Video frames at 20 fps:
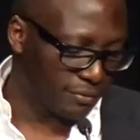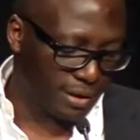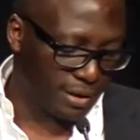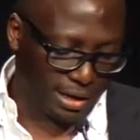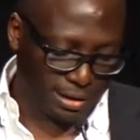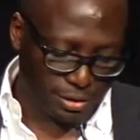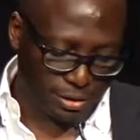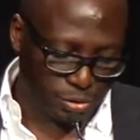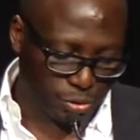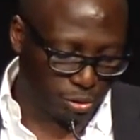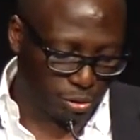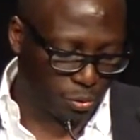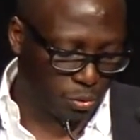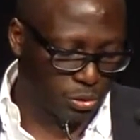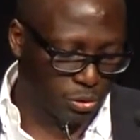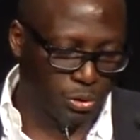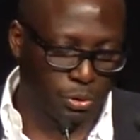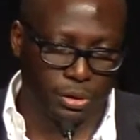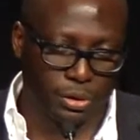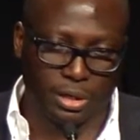invited to
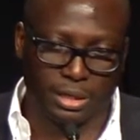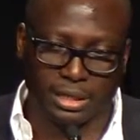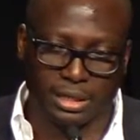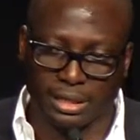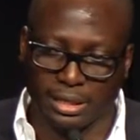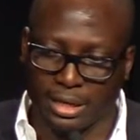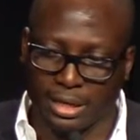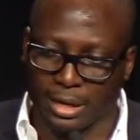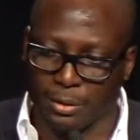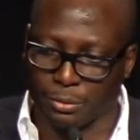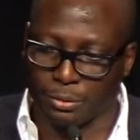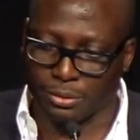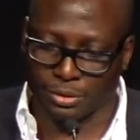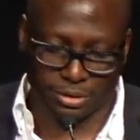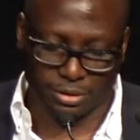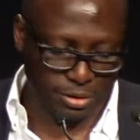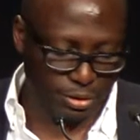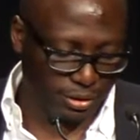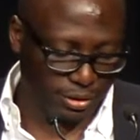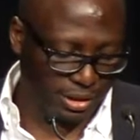Equatorial Guinea, I
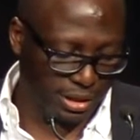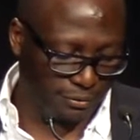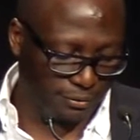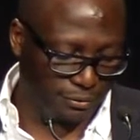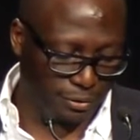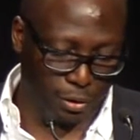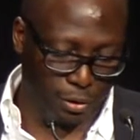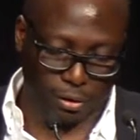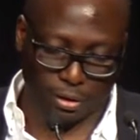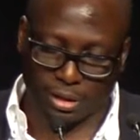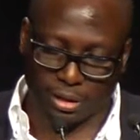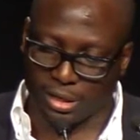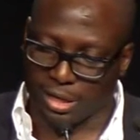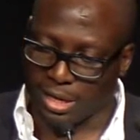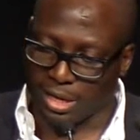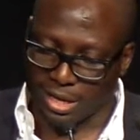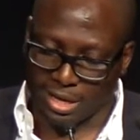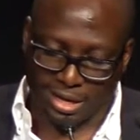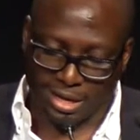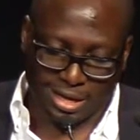would not have gone.
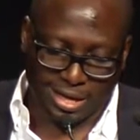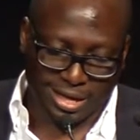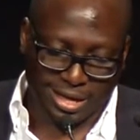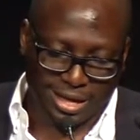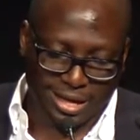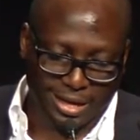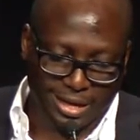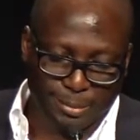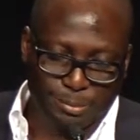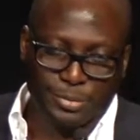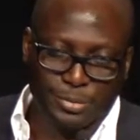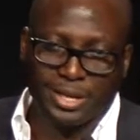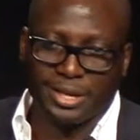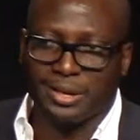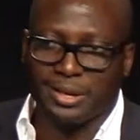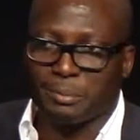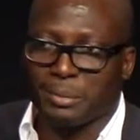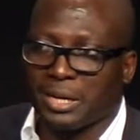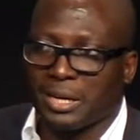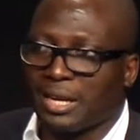
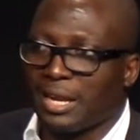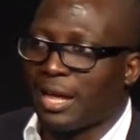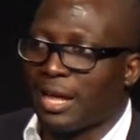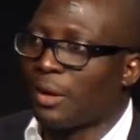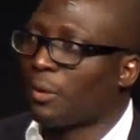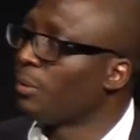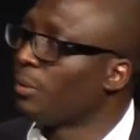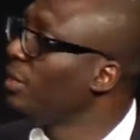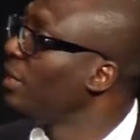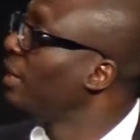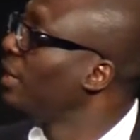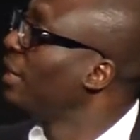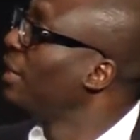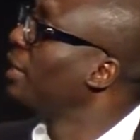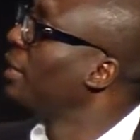But now